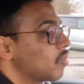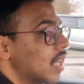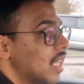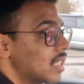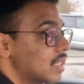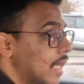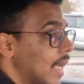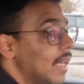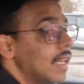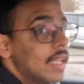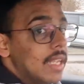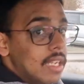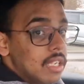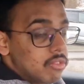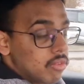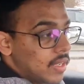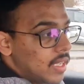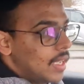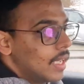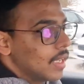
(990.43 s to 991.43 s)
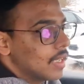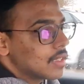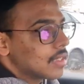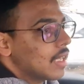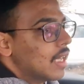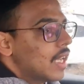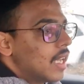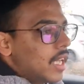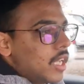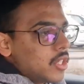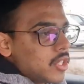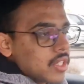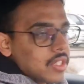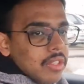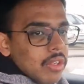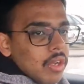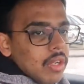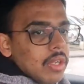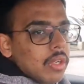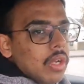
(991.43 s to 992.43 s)
and in 20 years, it's just not
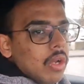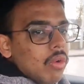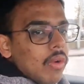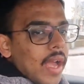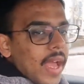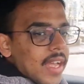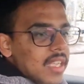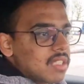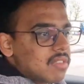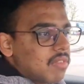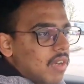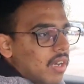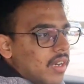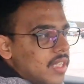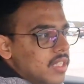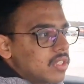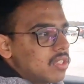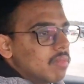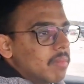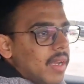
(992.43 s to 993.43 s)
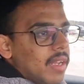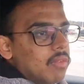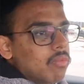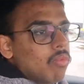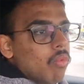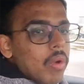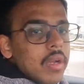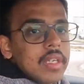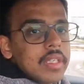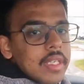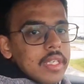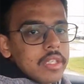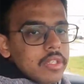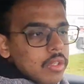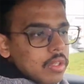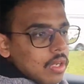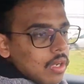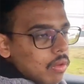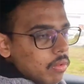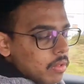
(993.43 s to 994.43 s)
going to go as far as you might want it to
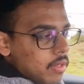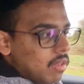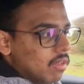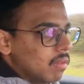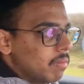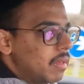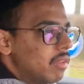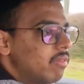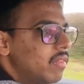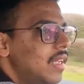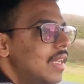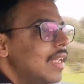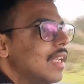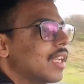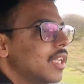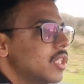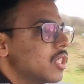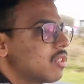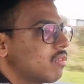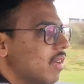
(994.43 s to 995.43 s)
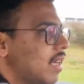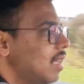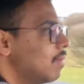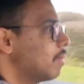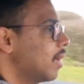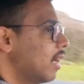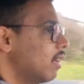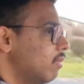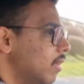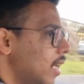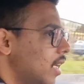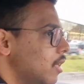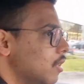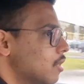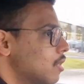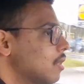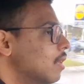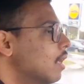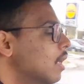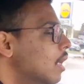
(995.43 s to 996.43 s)
go. You'll be really constrained by
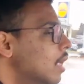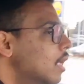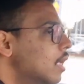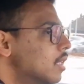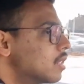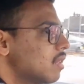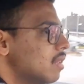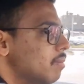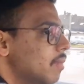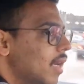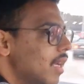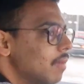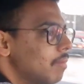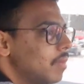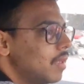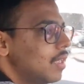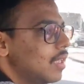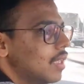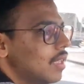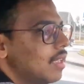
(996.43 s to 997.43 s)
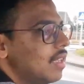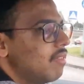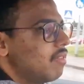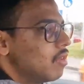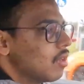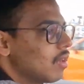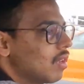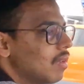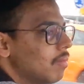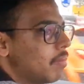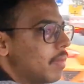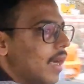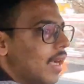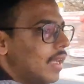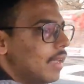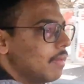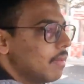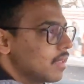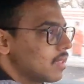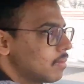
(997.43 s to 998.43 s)
range. So in my opinion, if you're going to buy
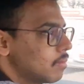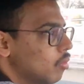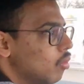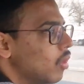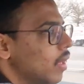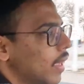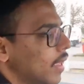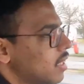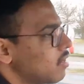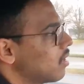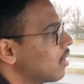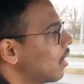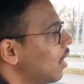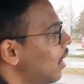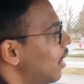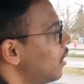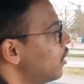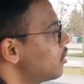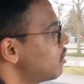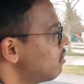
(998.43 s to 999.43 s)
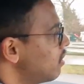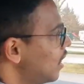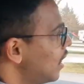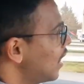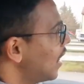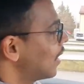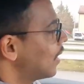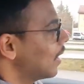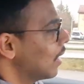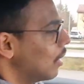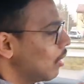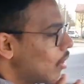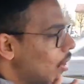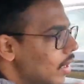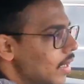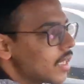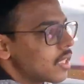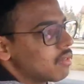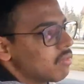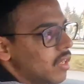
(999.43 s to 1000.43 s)
a small electric car, you should really get the
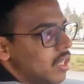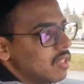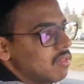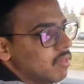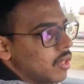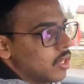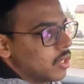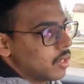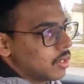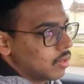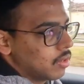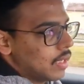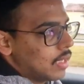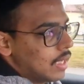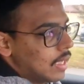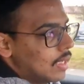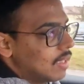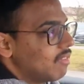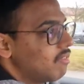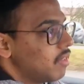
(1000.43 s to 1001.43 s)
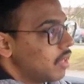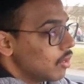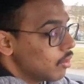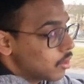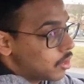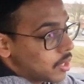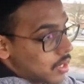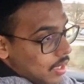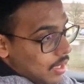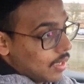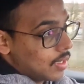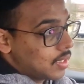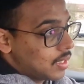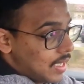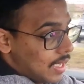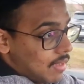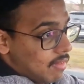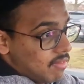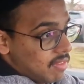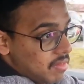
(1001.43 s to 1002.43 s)
longest range version so that in the future,
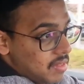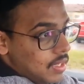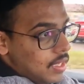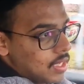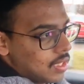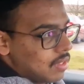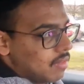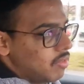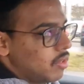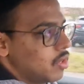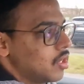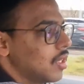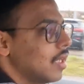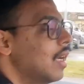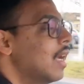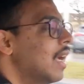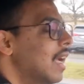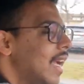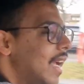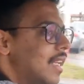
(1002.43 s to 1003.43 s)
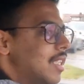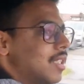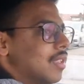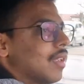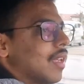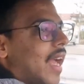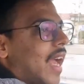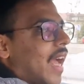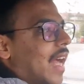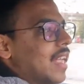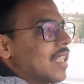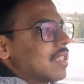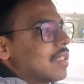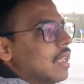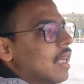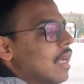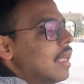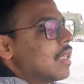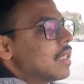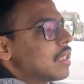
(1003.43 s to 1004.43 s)
10, 15 years in the future, it still has
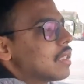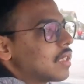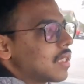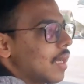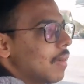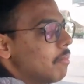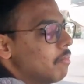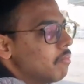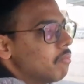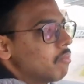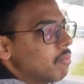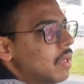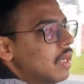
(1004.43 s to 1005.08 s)
some